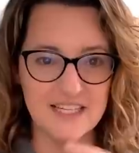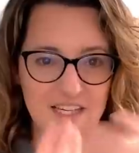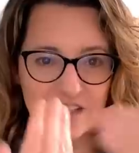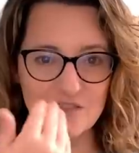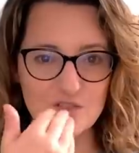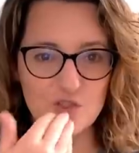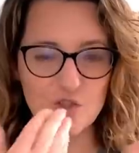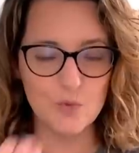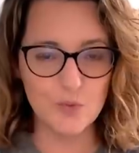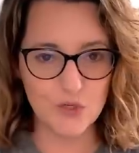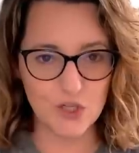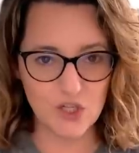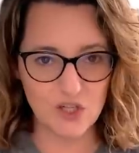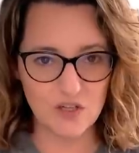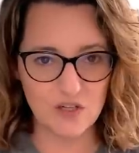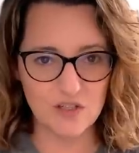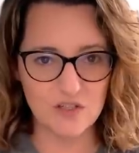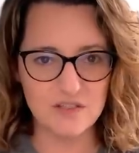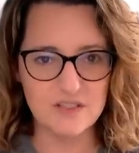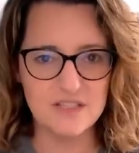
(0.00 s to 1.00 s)
sitting super
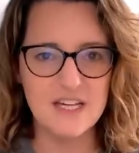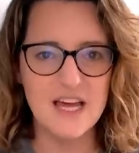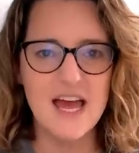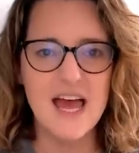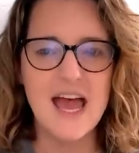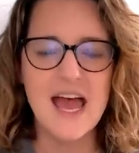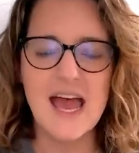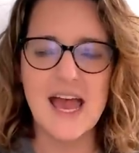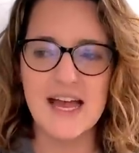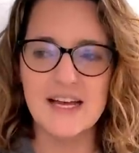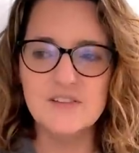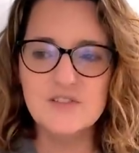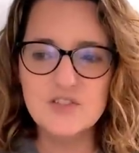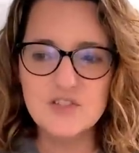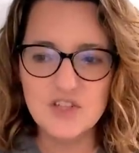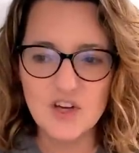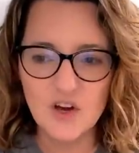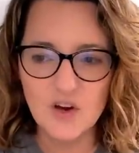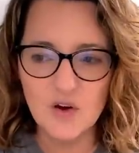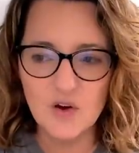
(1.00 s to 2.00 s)
close. And
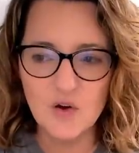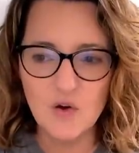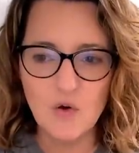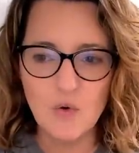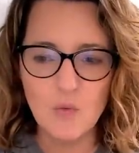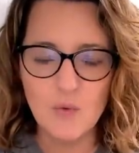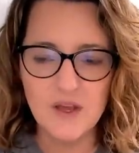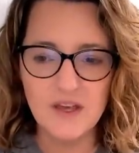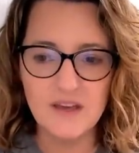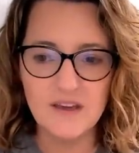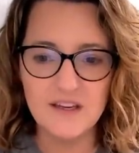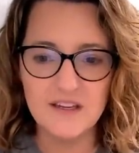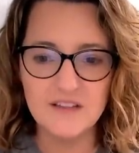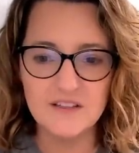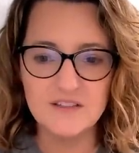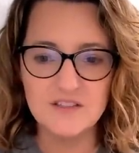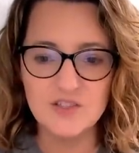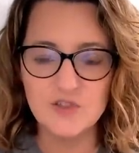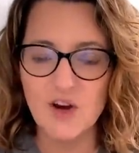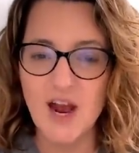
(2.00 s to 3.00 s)
so
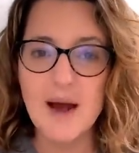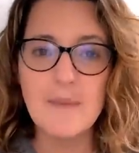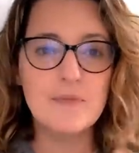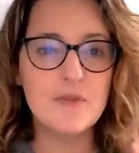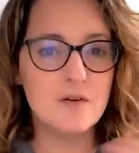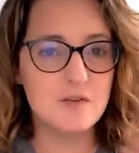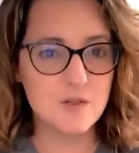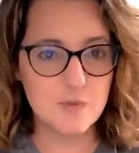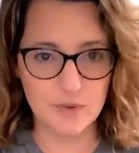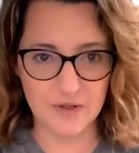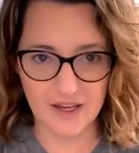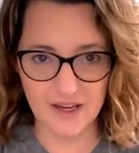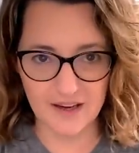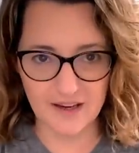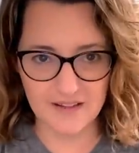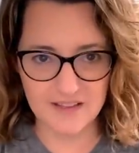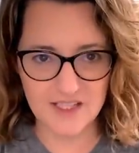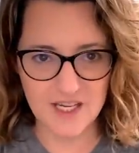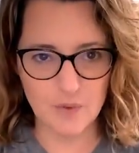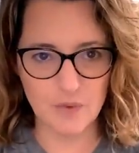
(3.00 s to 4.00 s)
we scrapped those
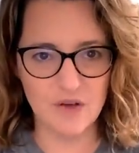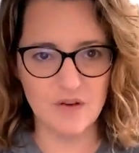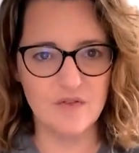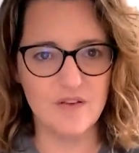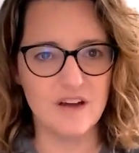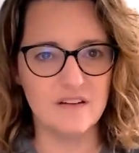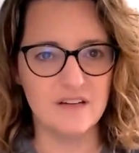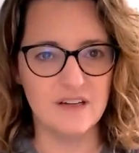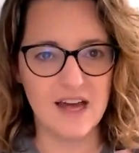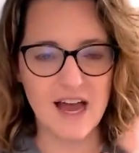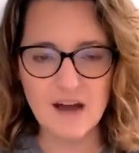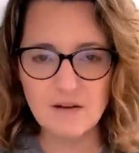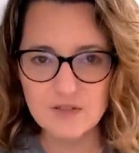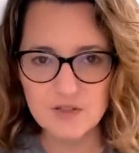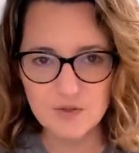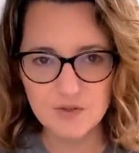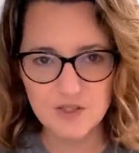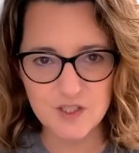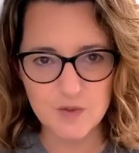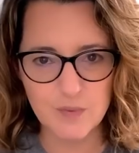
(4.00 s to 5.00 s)
plans and we found an
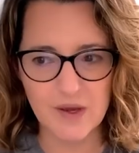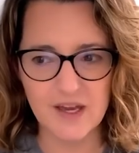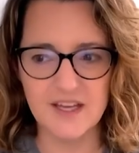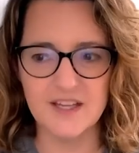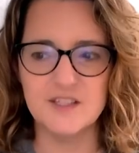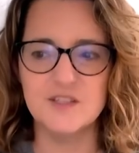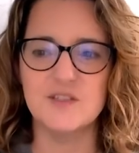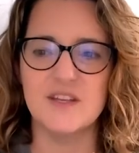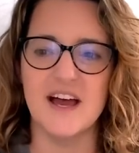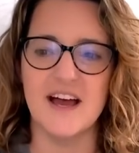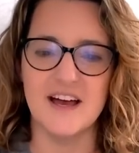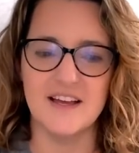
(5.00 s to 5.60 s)
outdoor space that